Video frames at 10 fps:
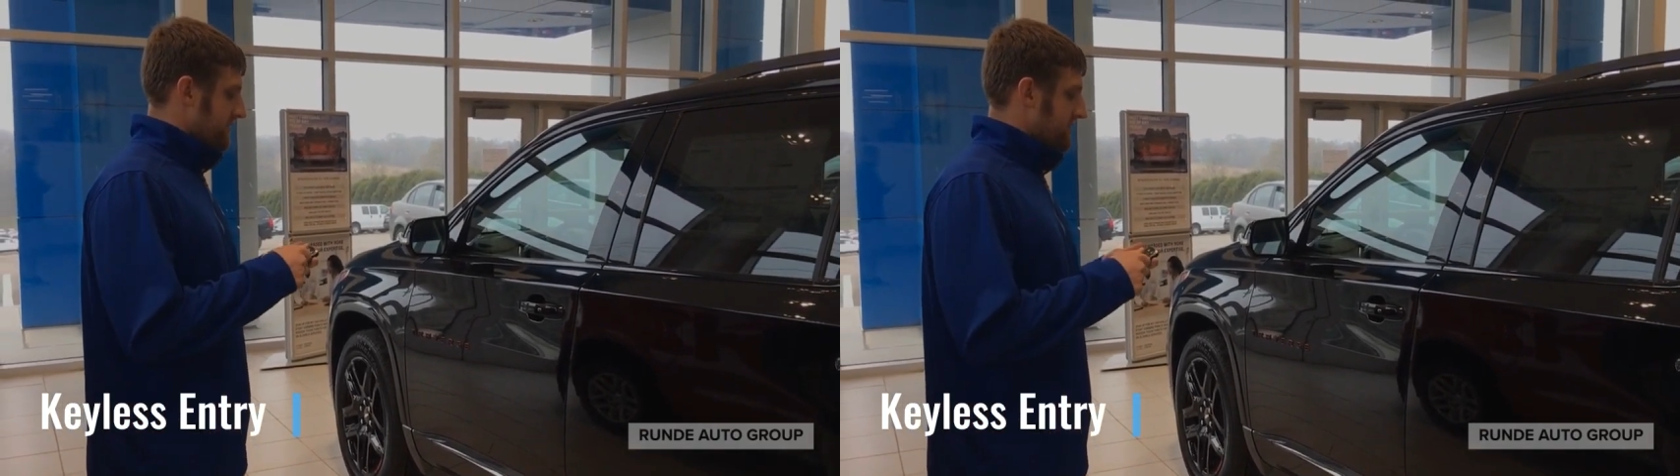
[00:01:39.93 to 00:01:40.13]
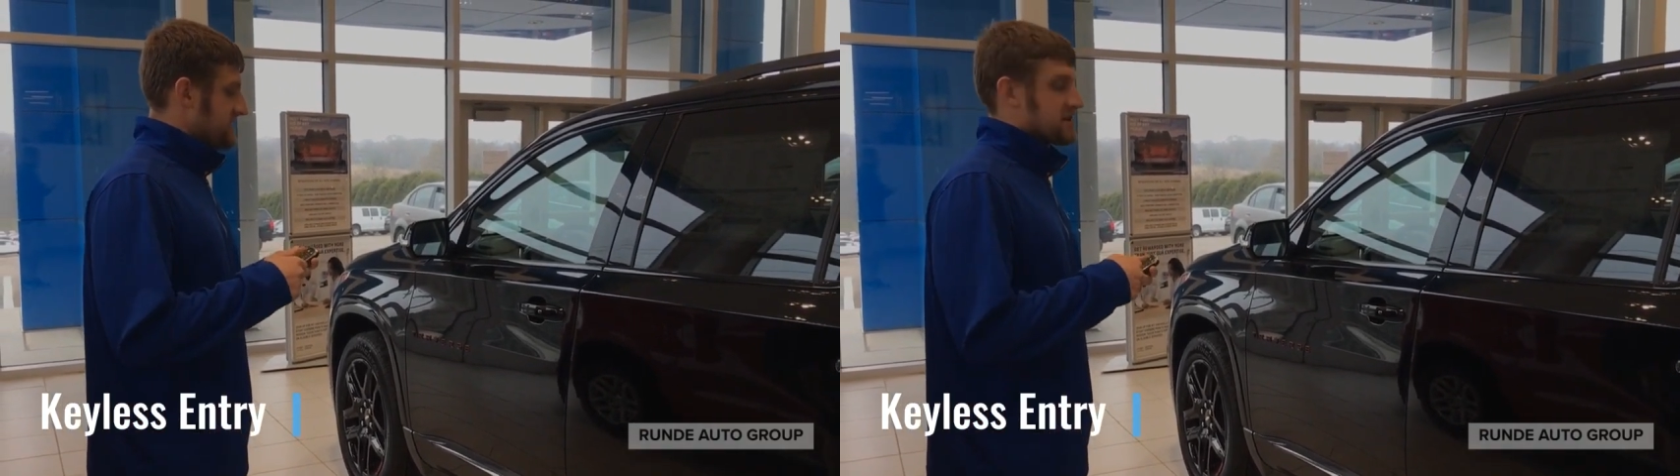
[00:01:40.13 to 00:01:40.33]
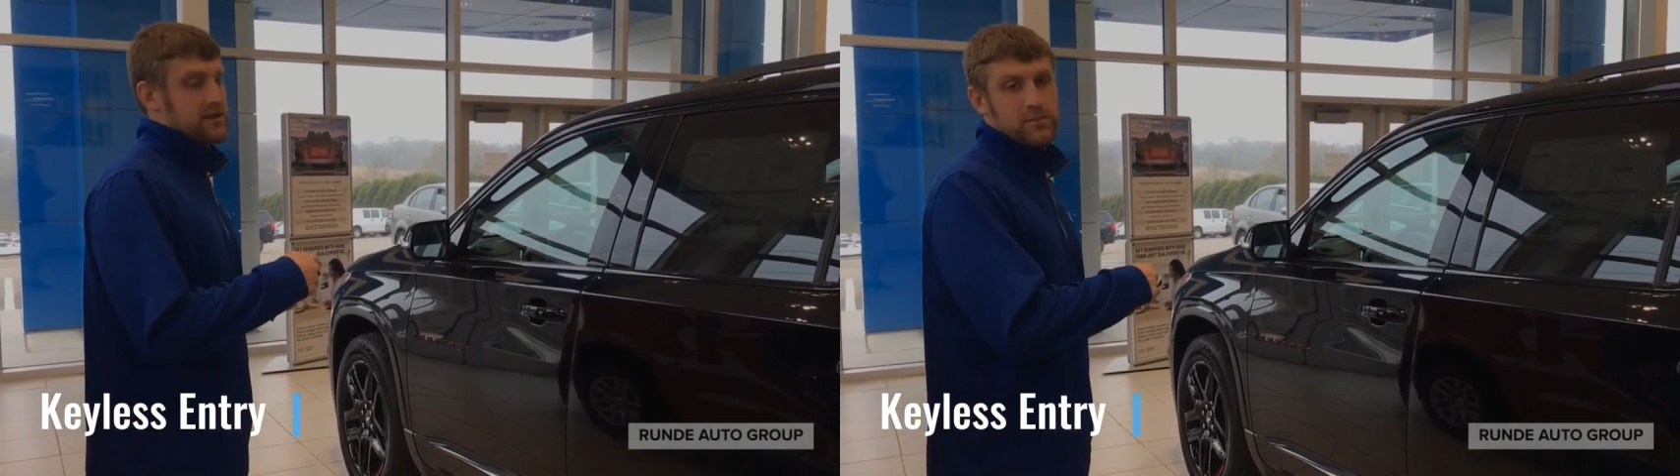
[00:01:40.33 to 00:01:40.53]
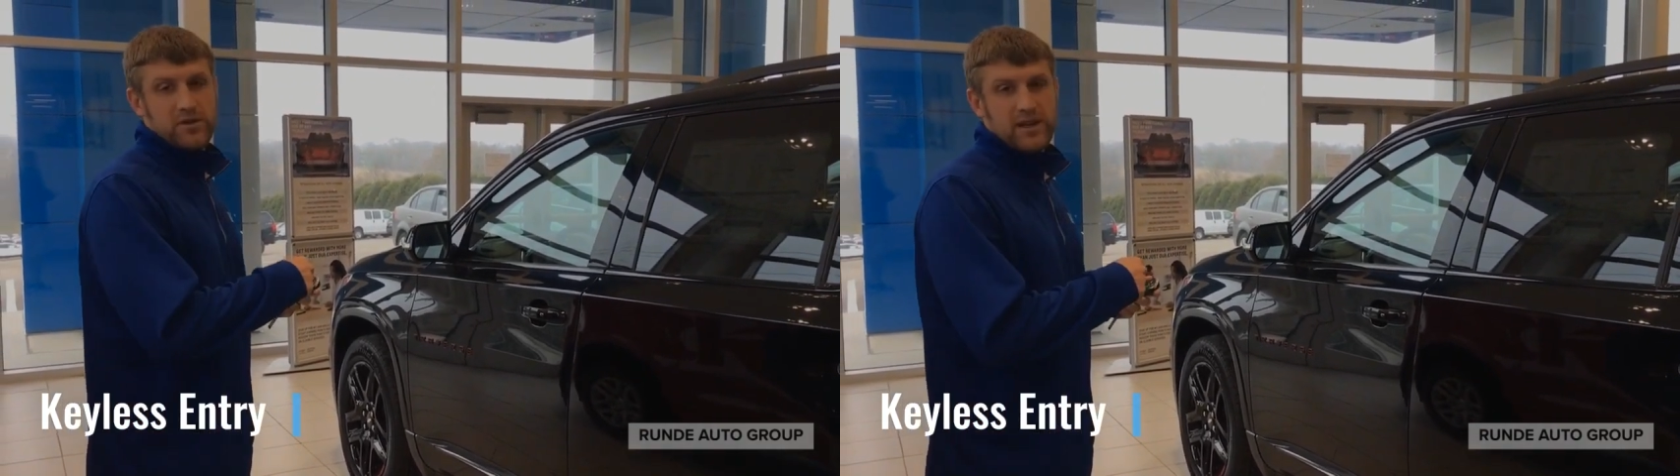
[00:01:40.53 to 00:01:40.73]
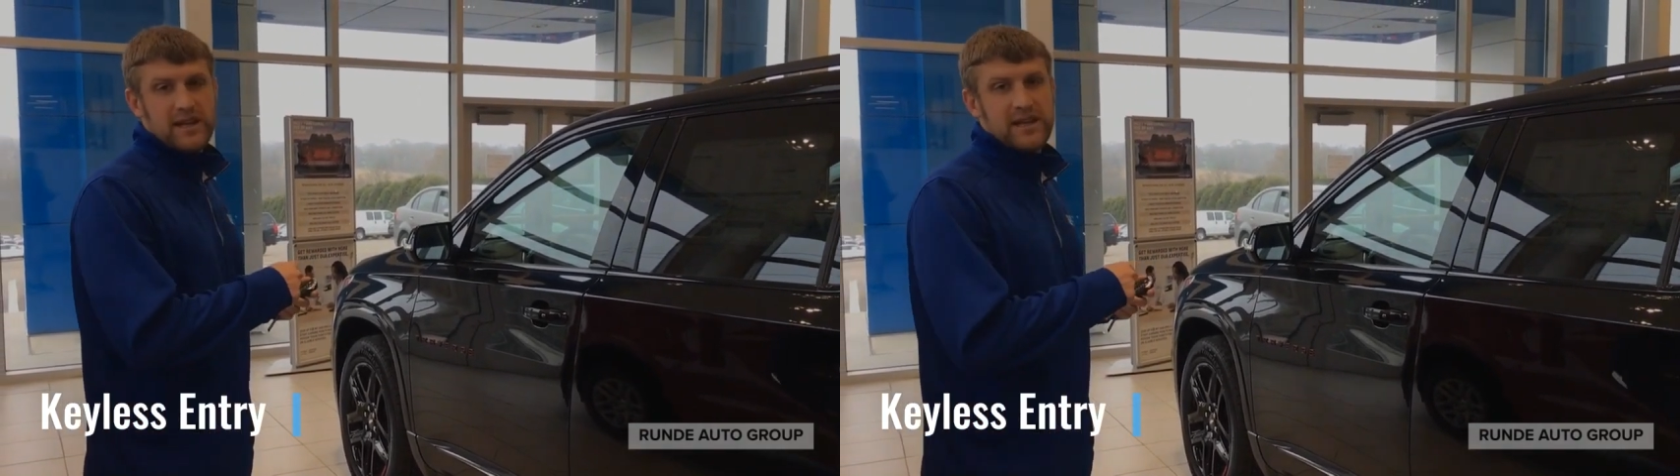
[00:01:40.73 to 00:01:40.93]
physically put
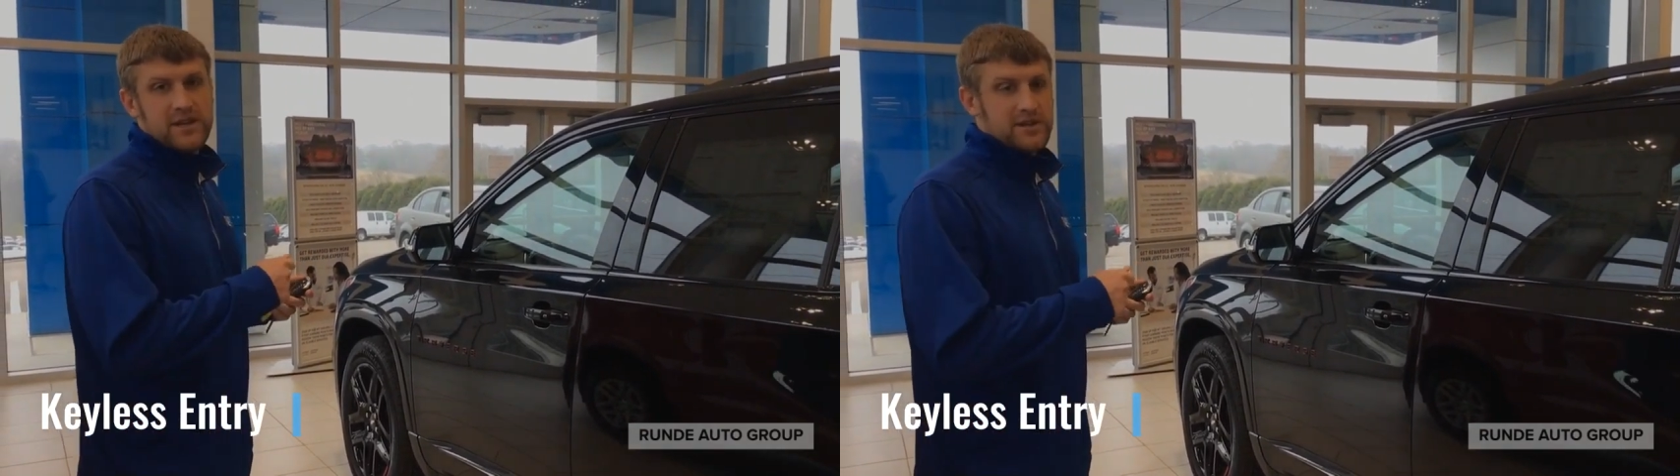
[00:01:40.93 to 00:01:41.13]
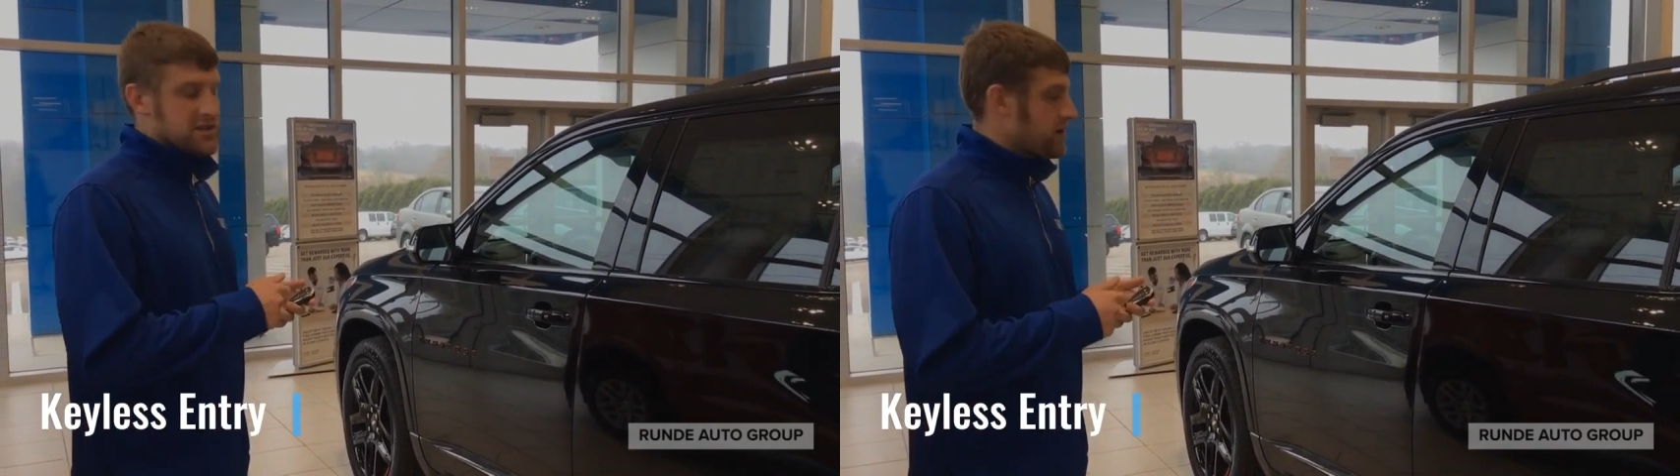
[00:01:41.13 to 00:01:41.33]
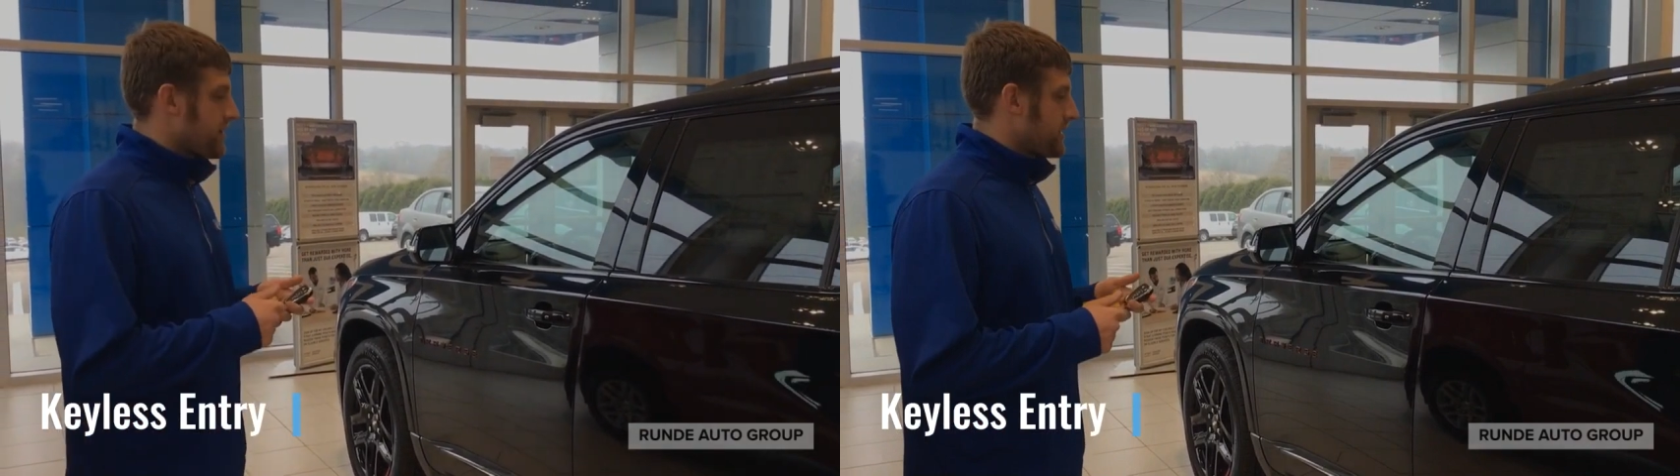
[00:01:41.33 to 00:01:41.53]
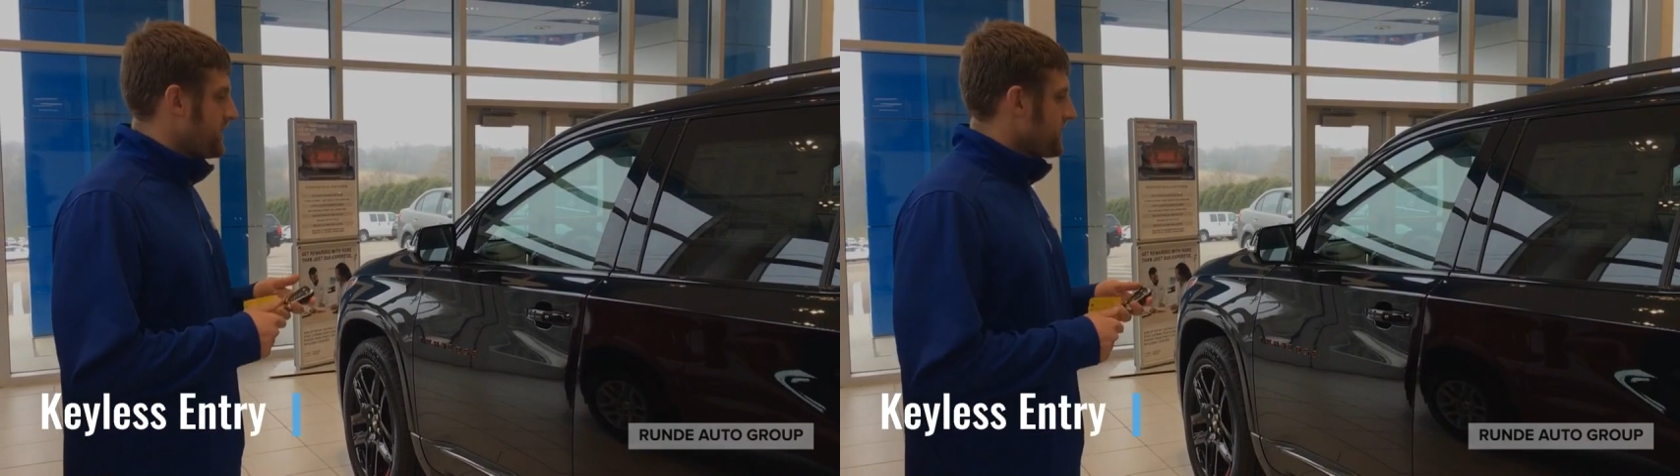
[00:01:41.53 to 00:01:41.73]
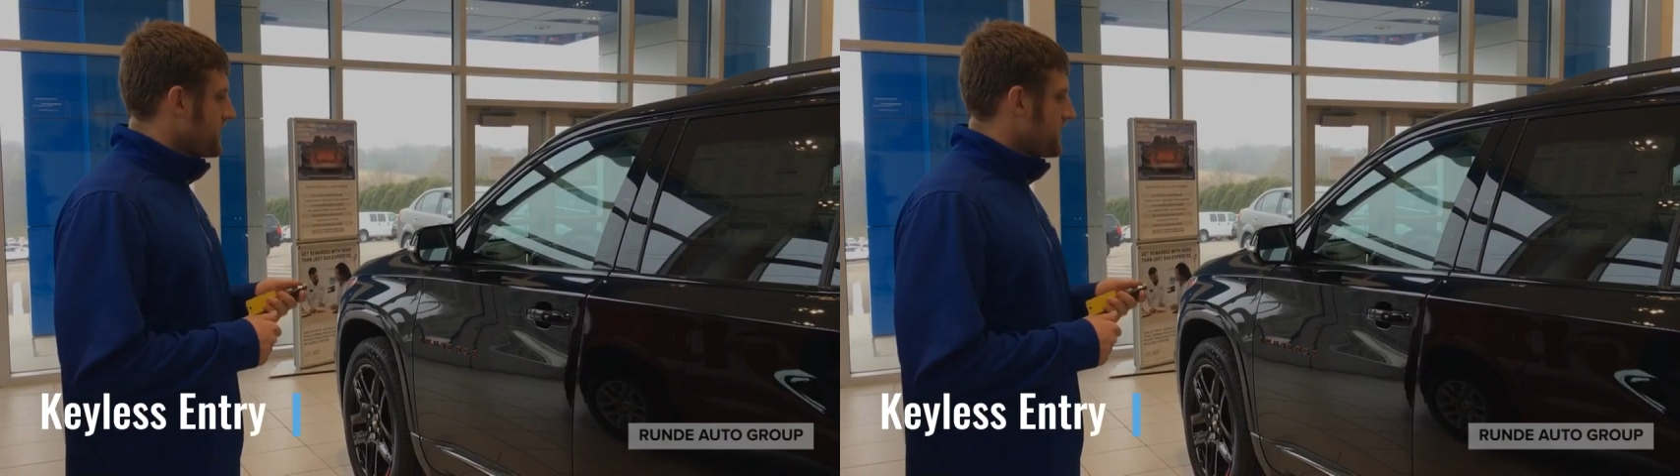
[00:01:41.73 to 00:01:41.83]
the key in to start it.